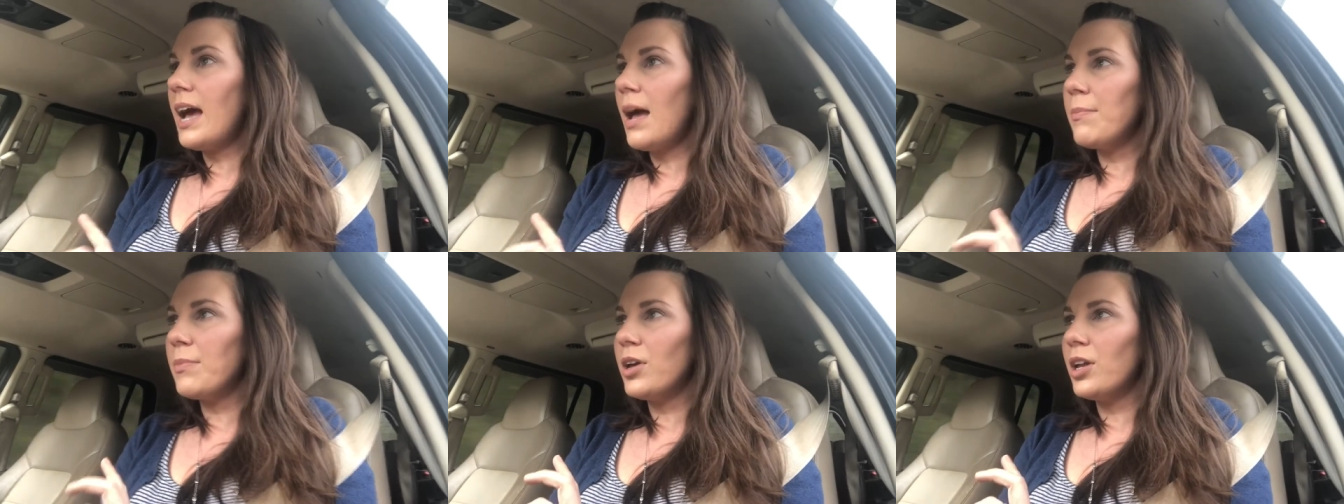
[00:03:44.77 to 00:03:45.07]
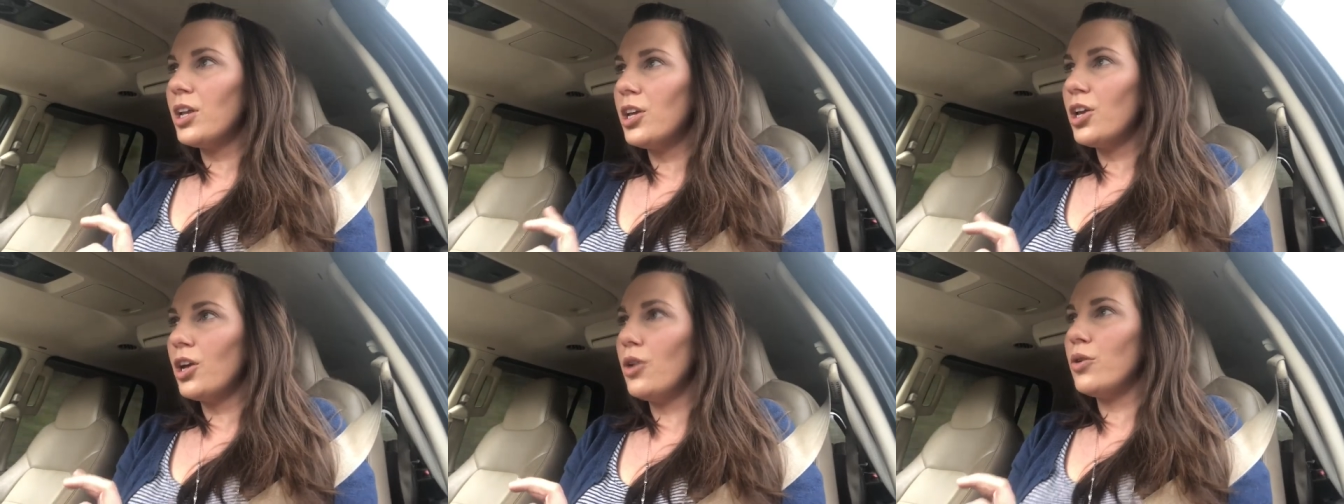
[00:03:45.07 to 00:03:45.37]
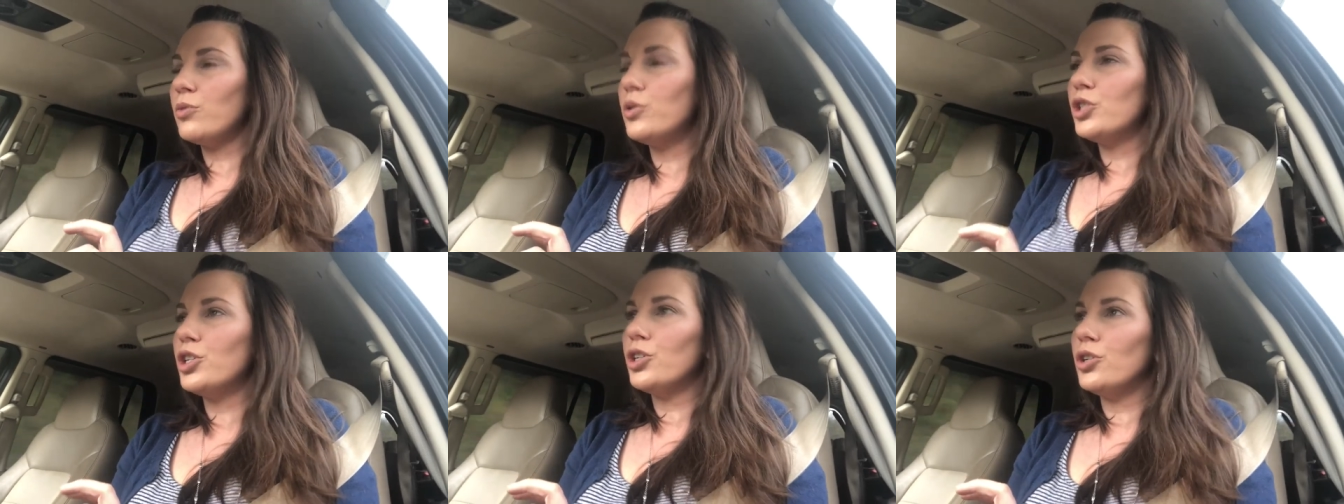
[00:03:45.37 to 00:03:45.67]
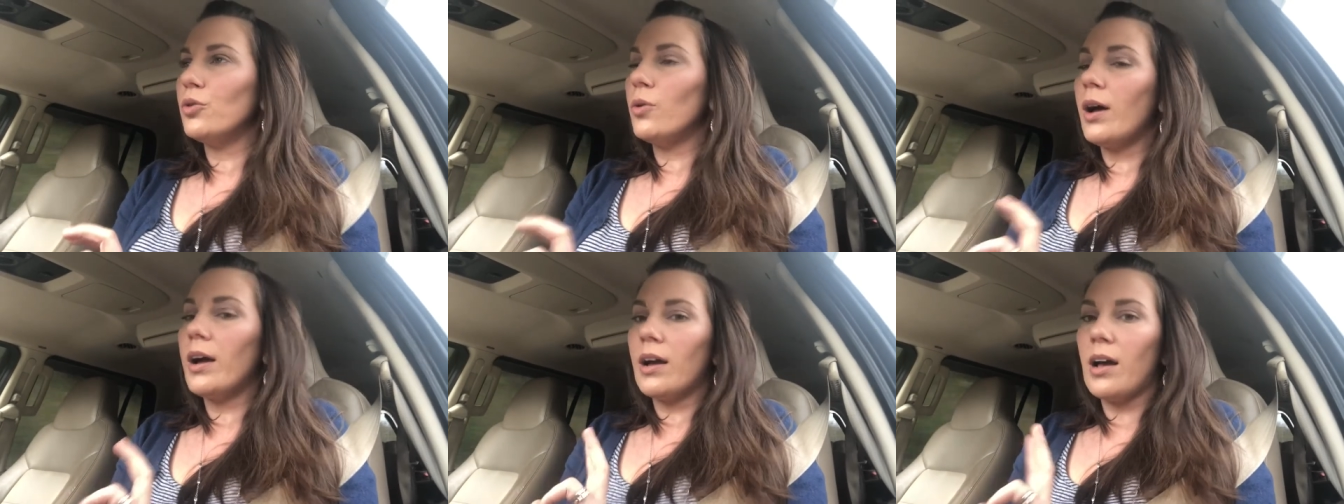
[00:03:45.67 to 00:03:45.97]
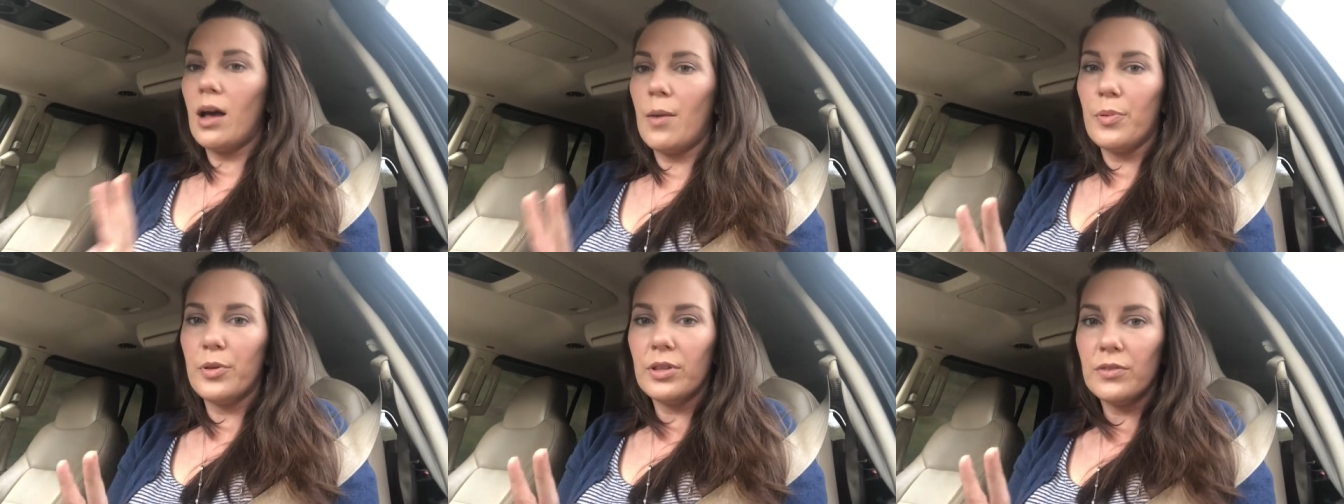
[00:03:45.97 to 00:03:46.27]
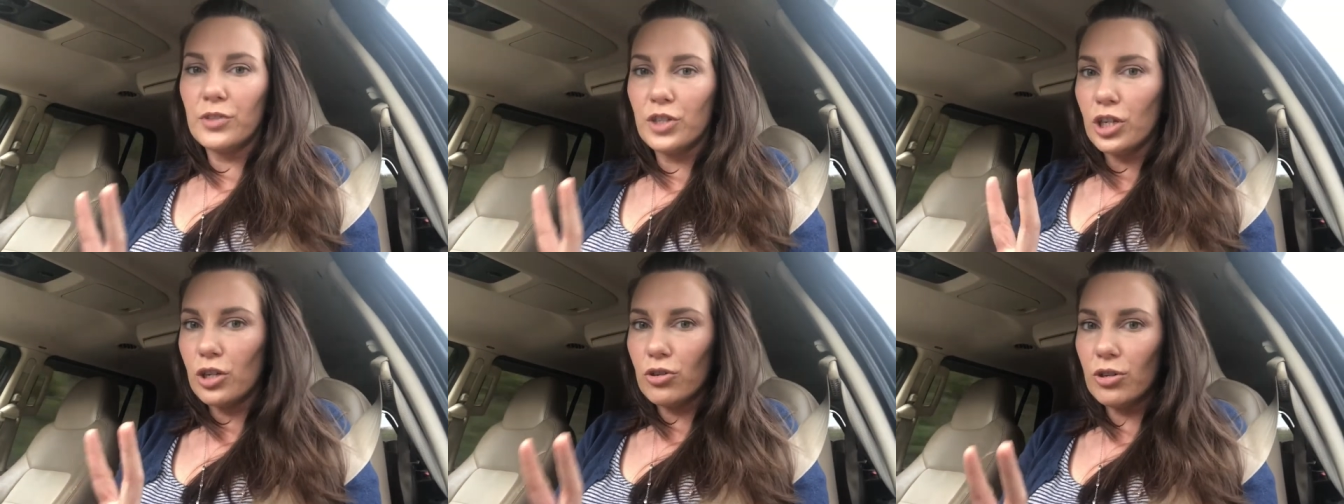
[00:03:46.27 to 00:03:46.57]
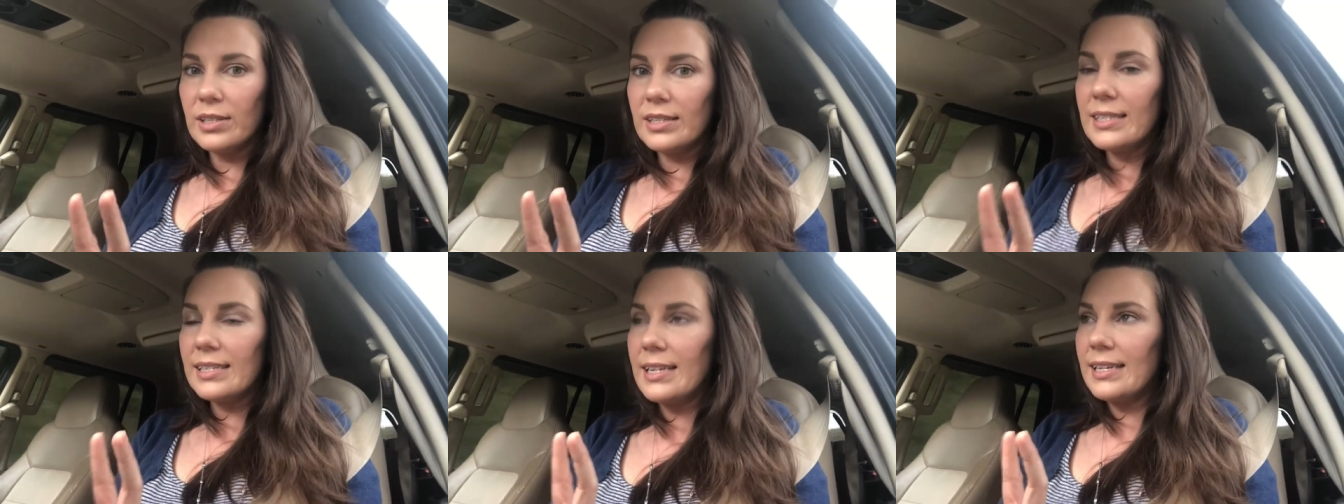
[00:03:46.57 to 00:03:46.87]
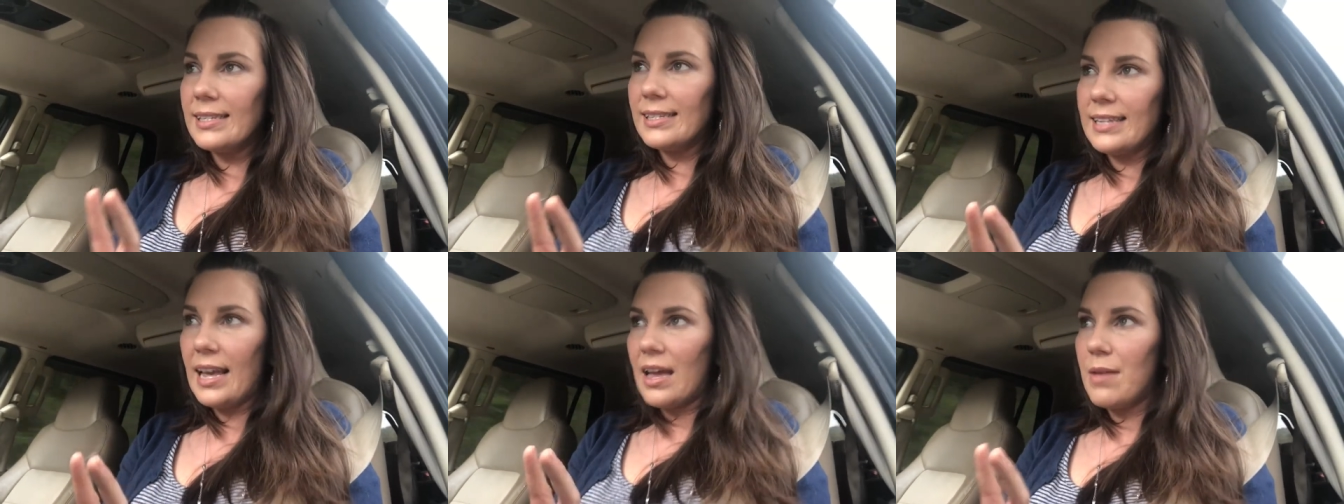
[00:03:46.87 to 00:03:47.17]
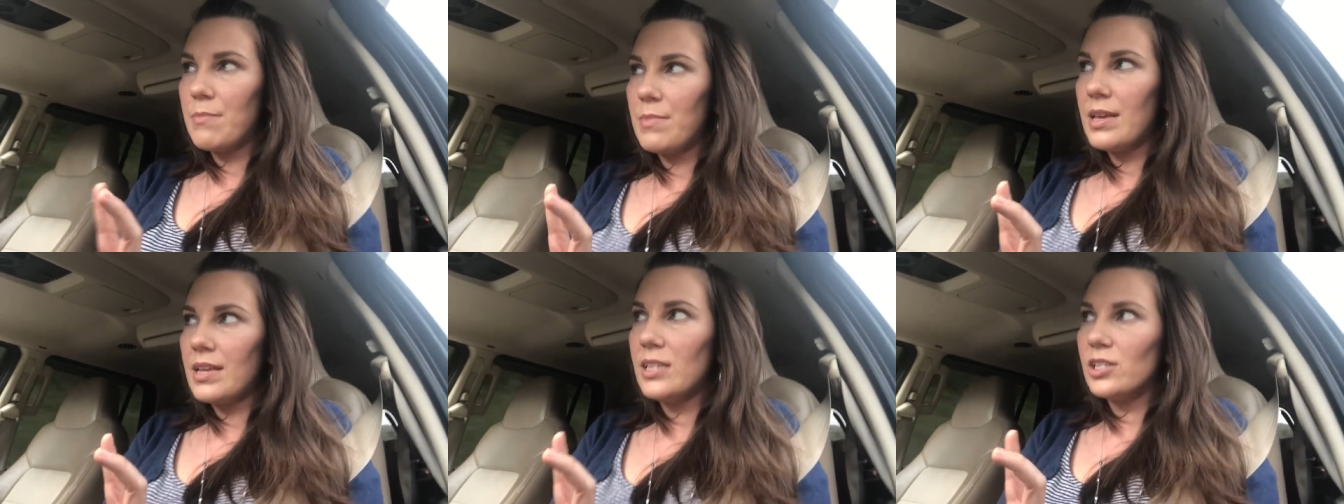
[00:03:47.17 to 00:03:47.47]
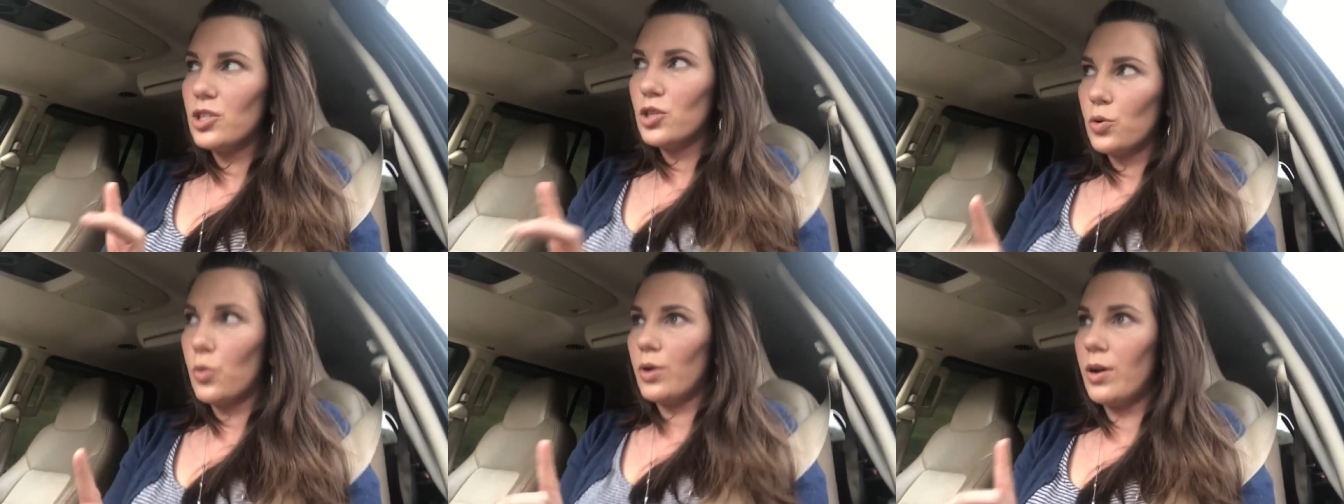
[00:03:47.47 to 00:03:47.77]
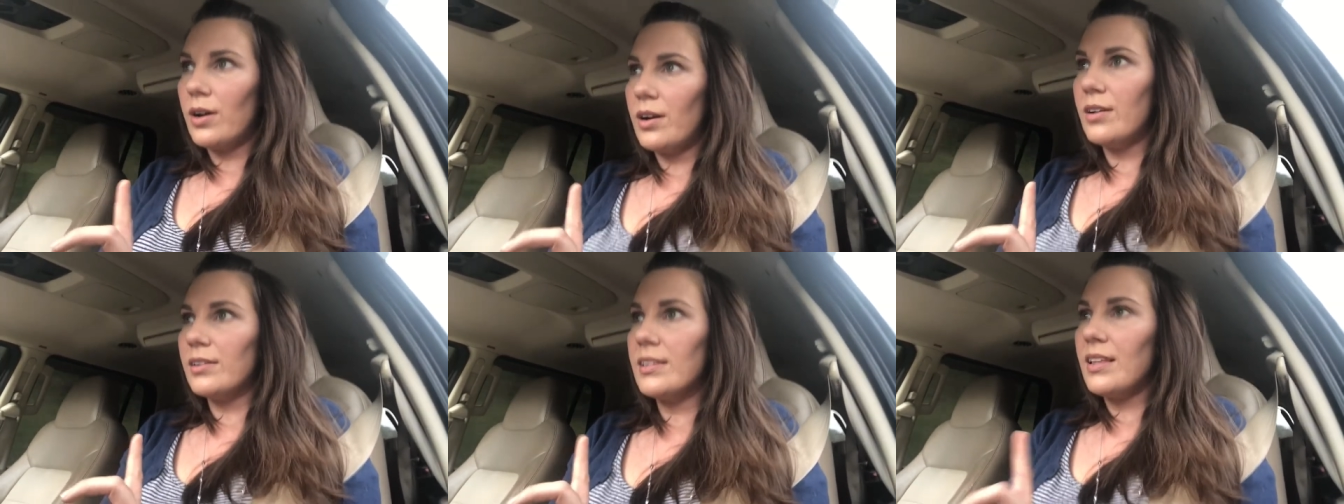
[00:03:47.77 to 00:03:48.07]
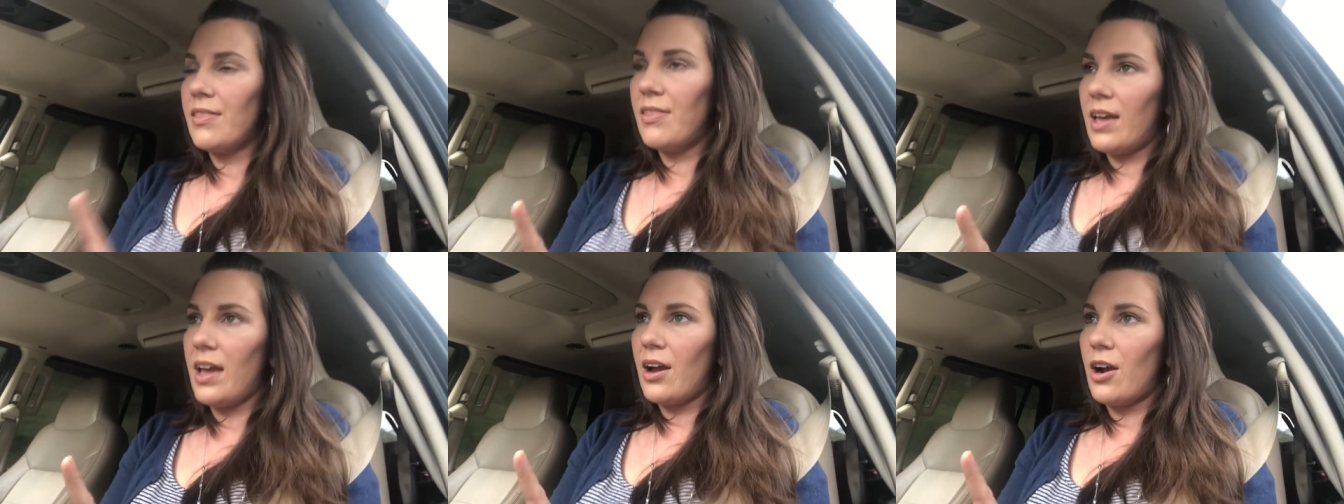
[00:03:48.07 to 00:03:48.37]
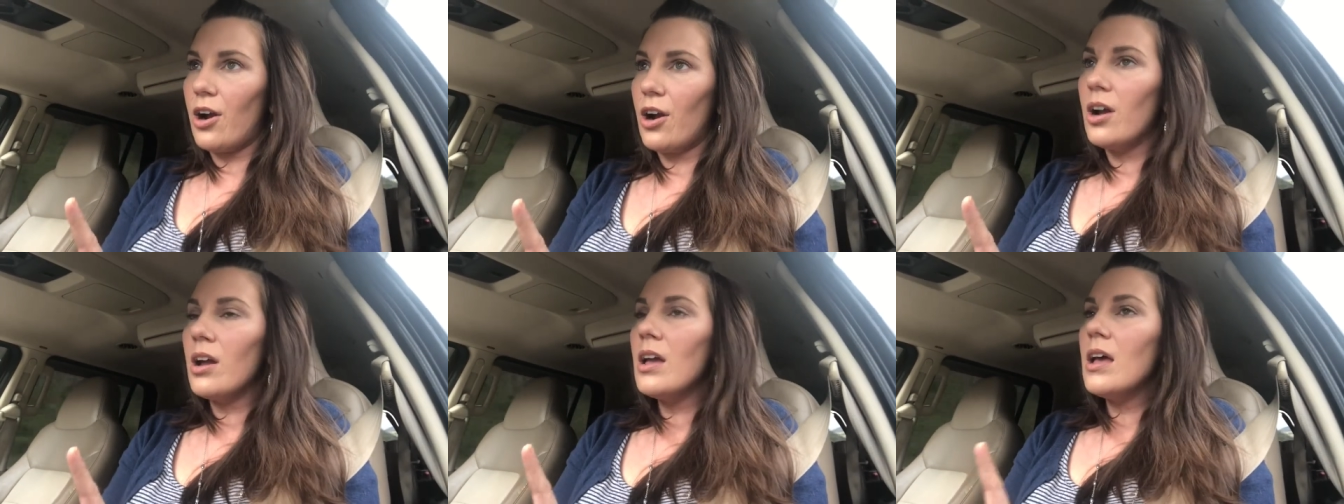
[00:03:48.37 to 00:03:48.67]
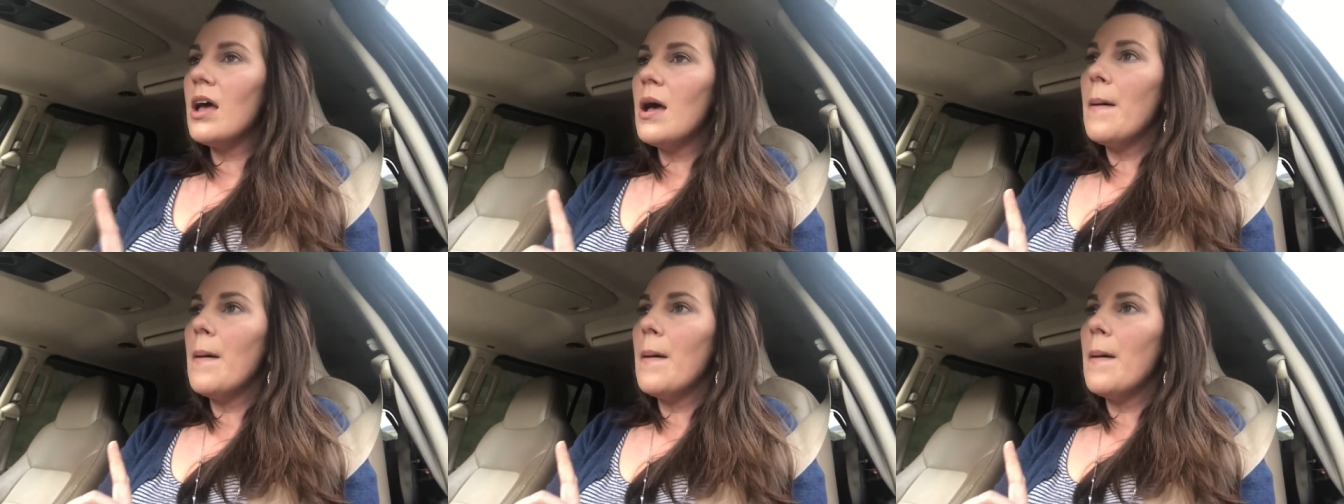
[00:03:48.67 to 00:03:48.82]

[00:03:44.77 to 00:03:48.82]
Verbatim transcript: I'm going to go to a couple of children's consignment stores there